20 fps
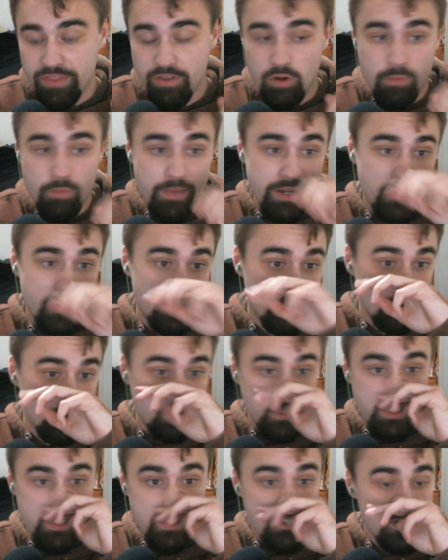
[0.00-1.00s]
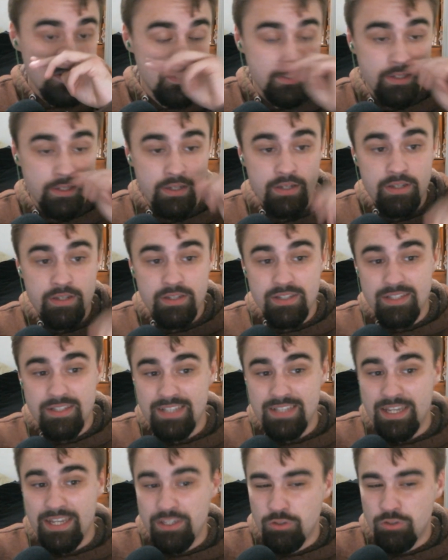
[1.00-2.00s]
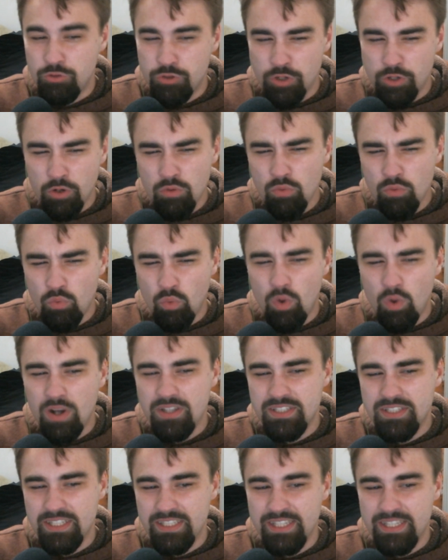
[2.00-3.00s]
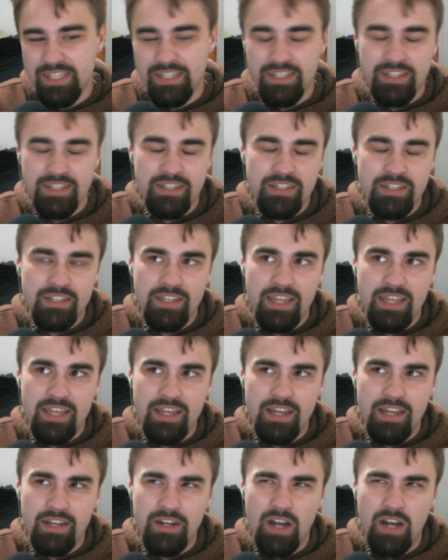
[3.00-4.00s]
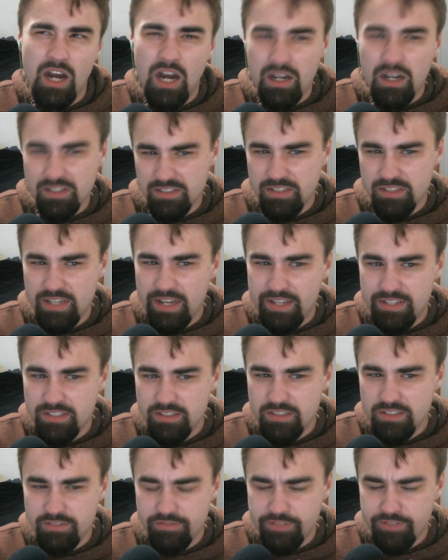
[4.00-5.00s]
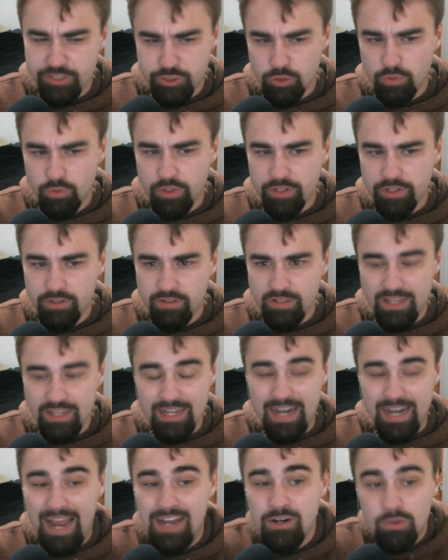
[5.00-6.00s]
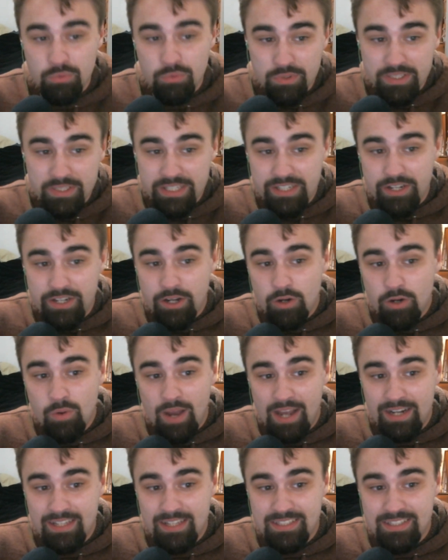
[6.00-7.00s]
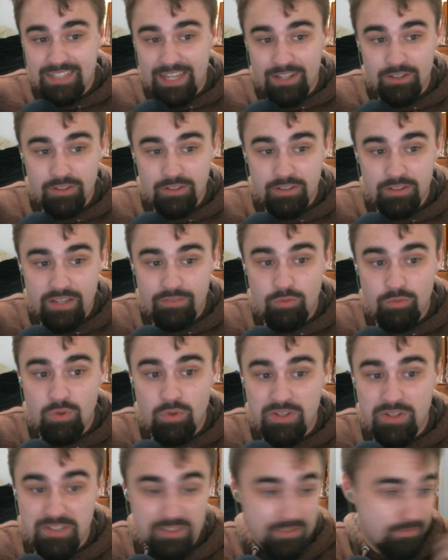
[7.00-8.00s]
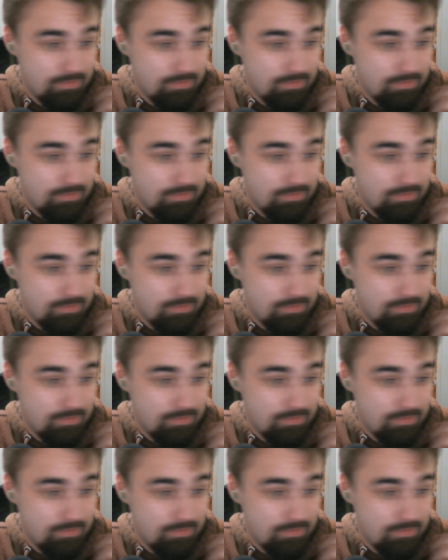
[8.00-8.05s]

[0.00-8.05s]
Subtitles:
omega-3s is that you don't want to get an oxidized fish oil. And I don't really know how to tell if one's,